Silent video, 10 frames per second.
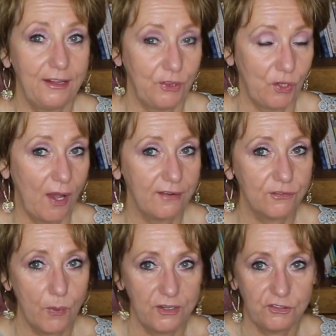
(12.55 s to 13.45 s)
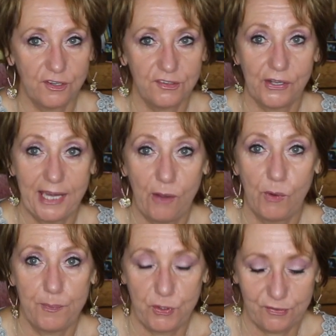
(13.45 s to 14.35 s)
a lot of questions on
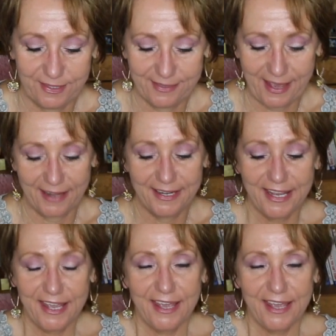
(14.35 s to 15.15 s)
how I'm using that.